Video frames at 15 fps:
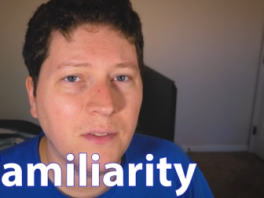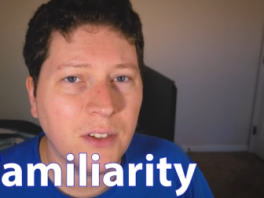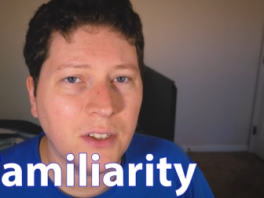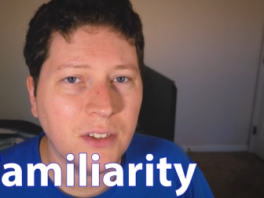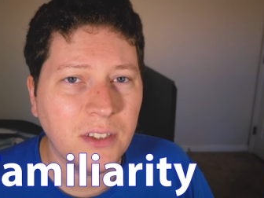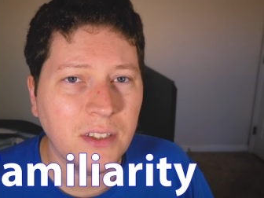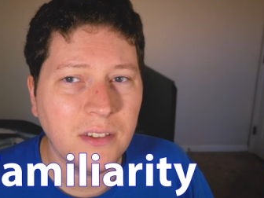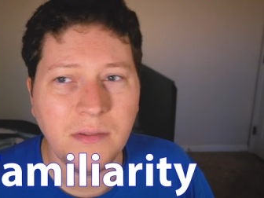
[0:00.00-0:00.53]

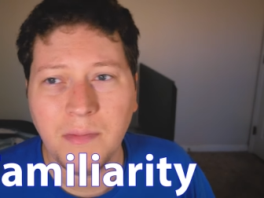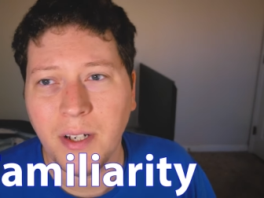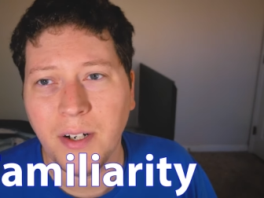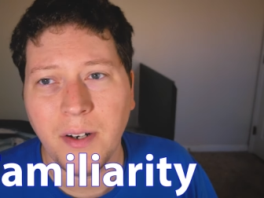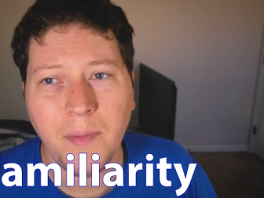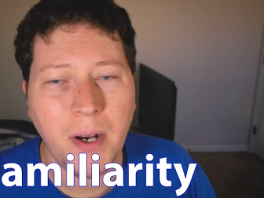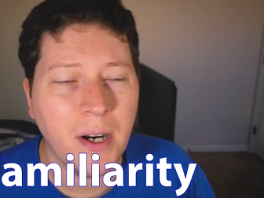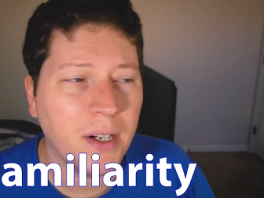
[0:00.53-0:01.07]
versus here
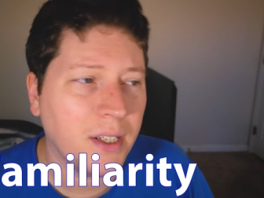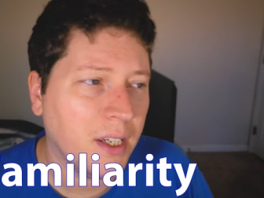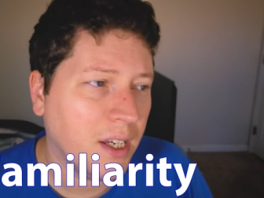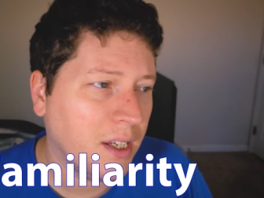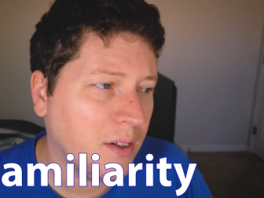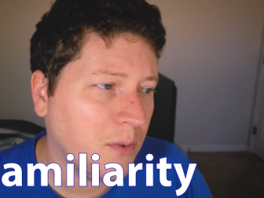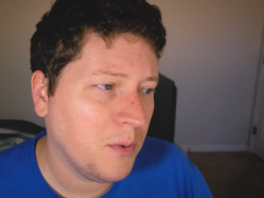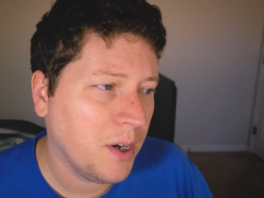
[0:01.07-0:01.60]
in
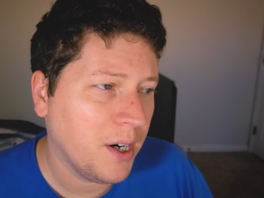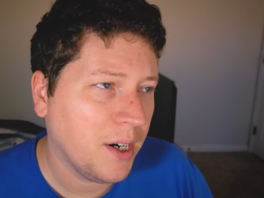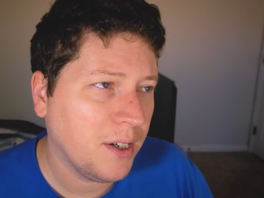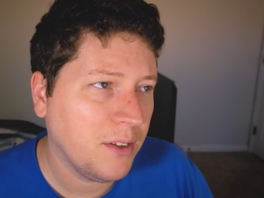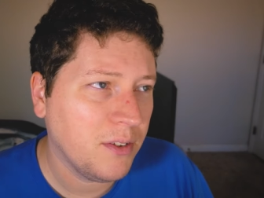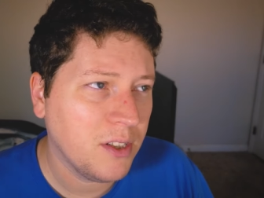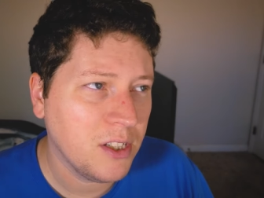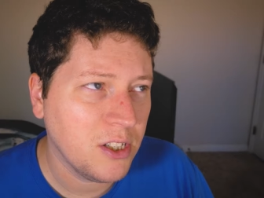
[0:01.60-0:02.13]
America, where
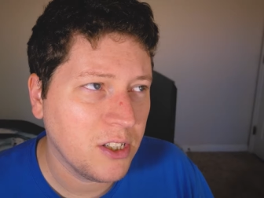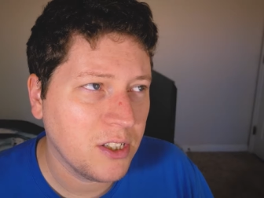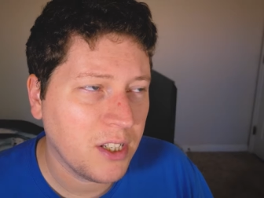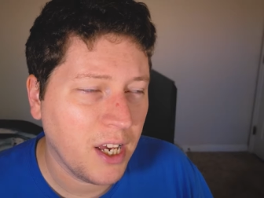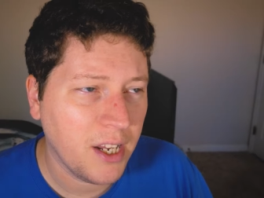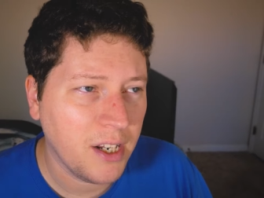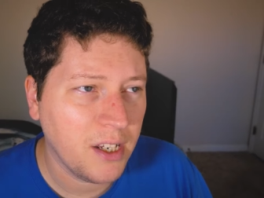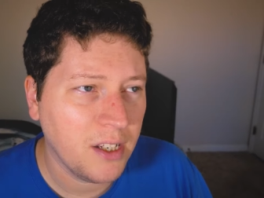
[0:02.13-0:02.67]
you can just
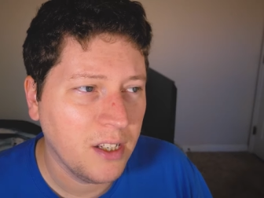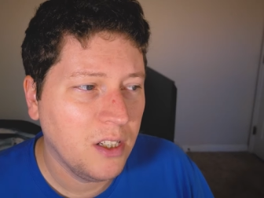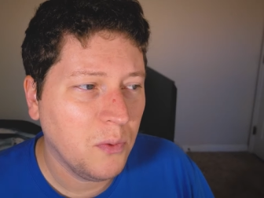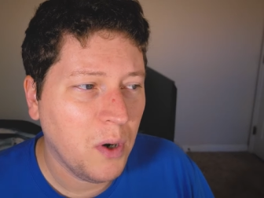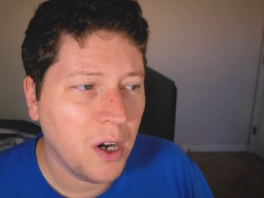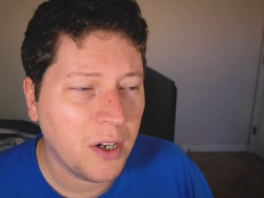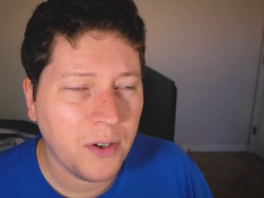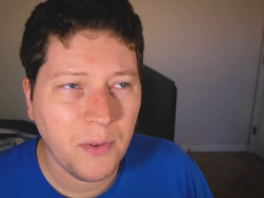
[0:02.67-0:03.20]
kind of
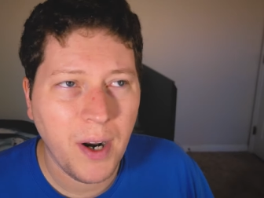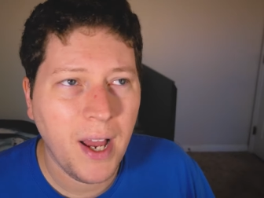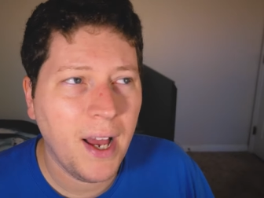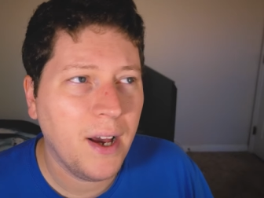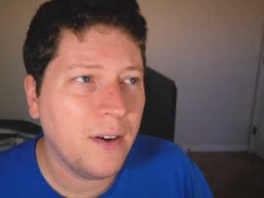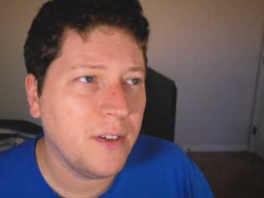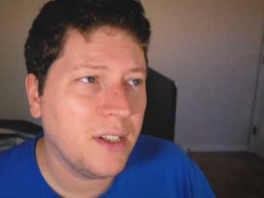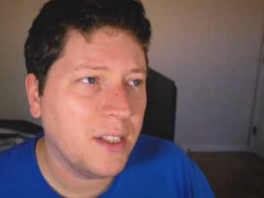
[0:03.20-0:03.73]
walk
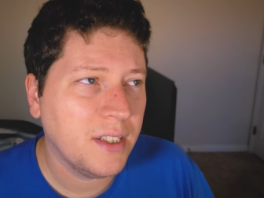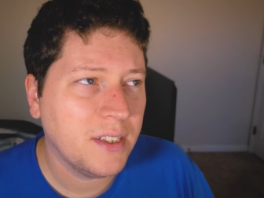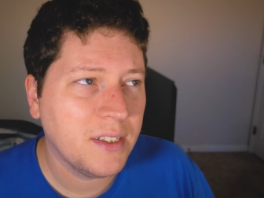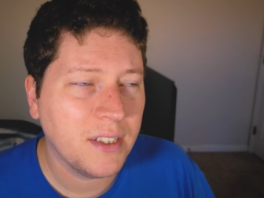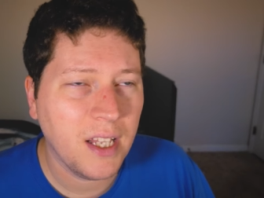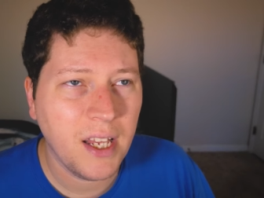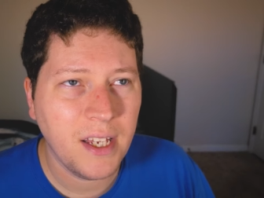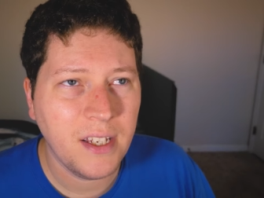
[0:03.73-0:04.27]
around and
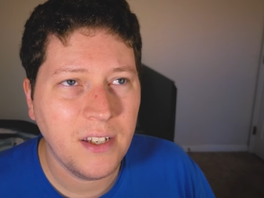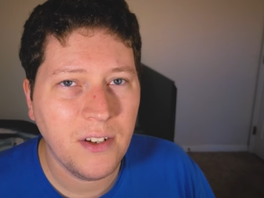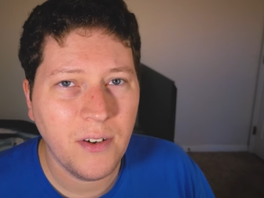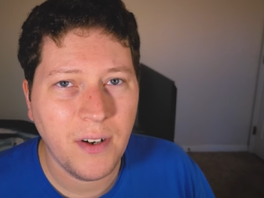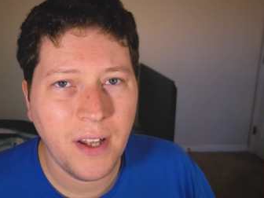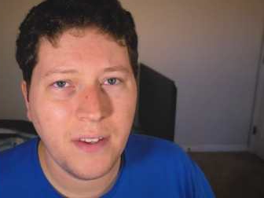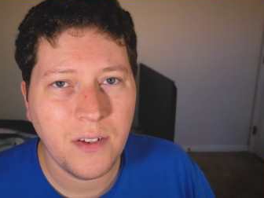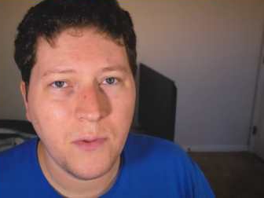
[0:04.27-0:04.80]
it's like you
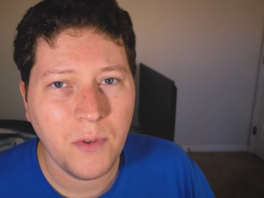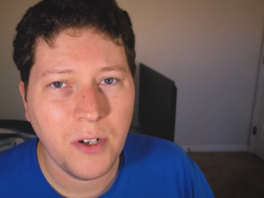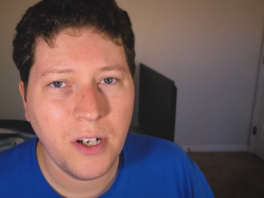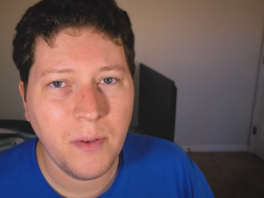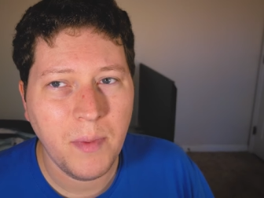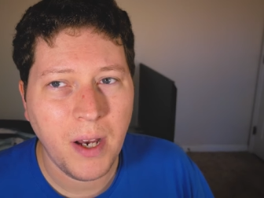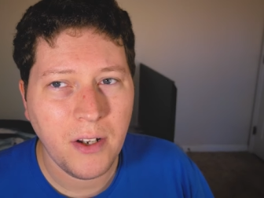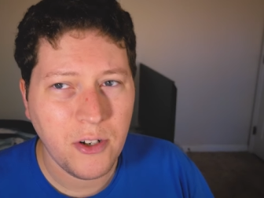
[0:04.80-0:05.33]
don't have to
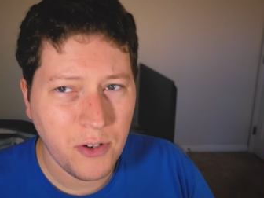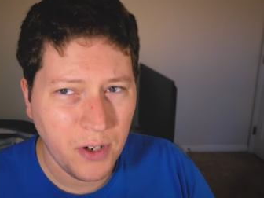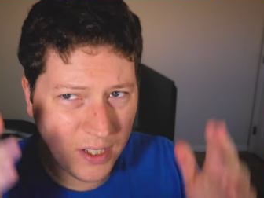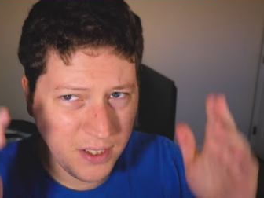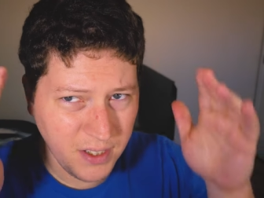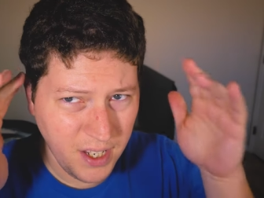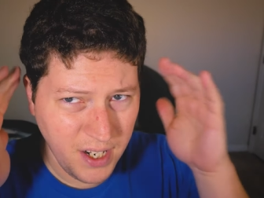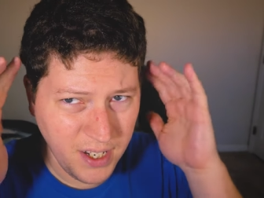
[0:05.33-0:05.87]
worry about
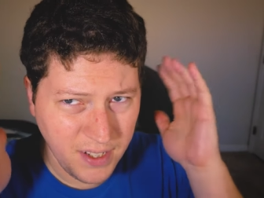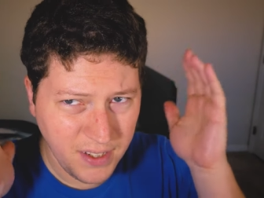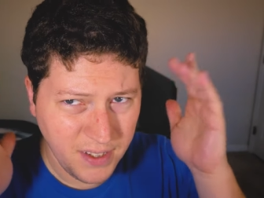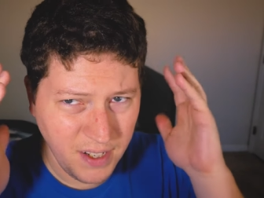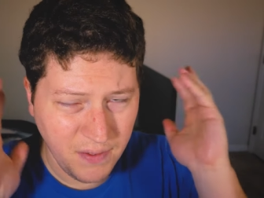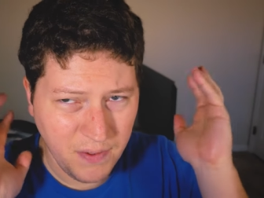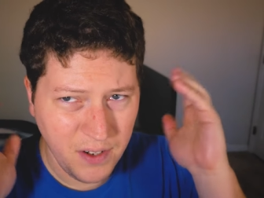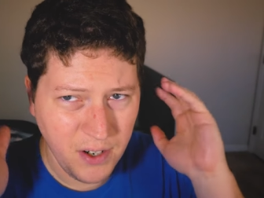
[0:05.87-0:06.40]
translating
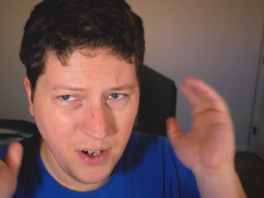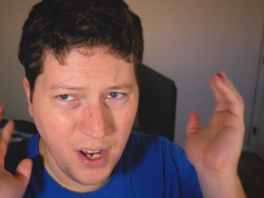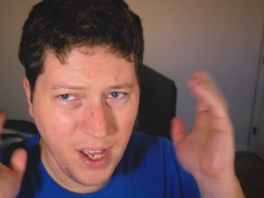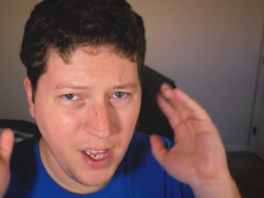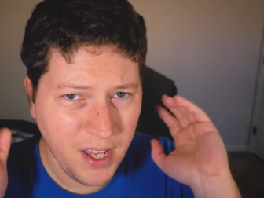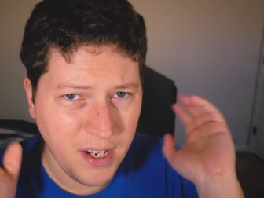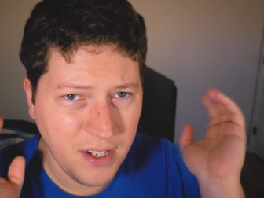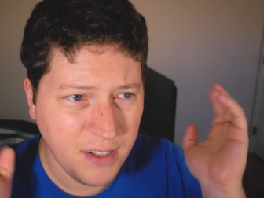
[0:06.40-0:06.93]
stuff in your
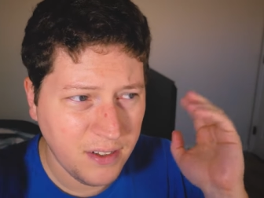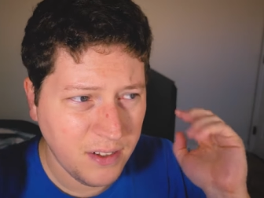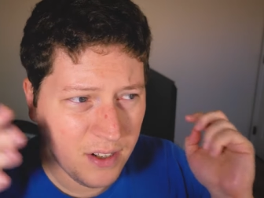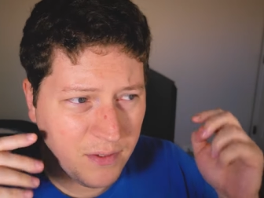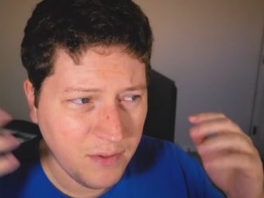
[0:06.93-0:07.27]
head. And, you know,